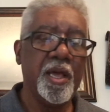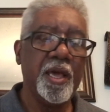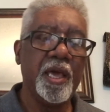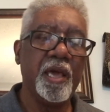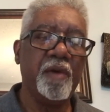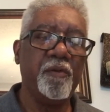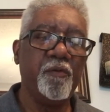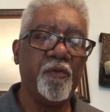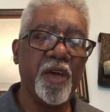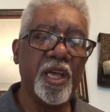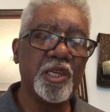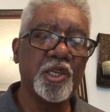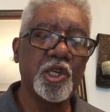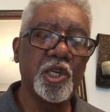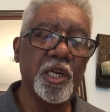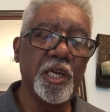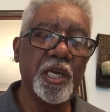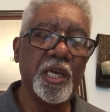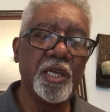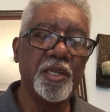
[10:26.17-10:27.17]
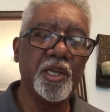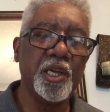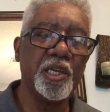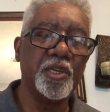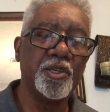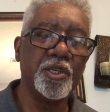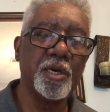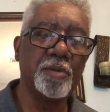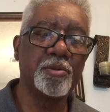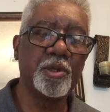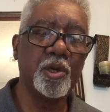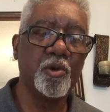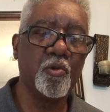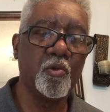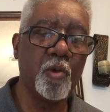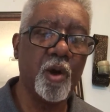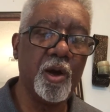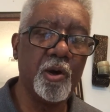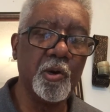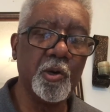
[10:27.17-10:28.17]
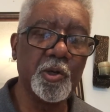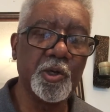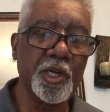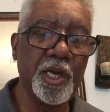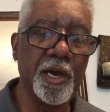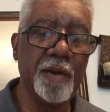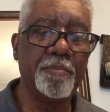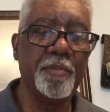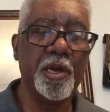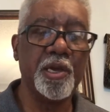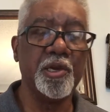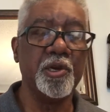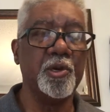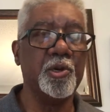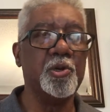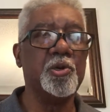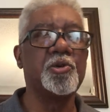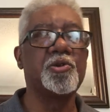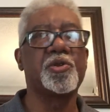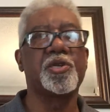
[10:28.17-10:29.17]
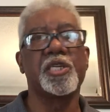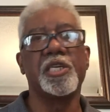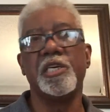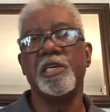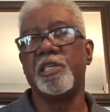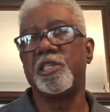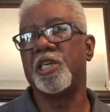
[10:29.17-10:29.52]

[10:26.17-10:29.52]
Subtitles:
Eventually, the Egyptians rose up and used the